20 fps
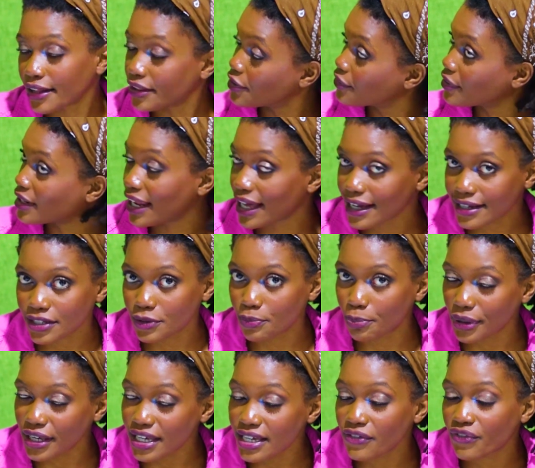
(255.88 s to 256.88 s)
relaxed
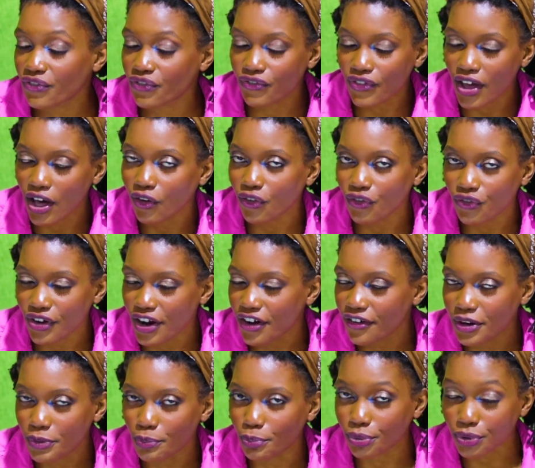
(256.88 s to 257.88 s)
bit felt
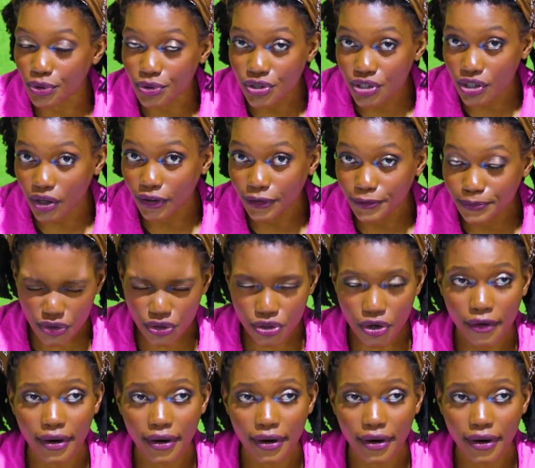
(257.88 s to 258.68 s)
very brutal.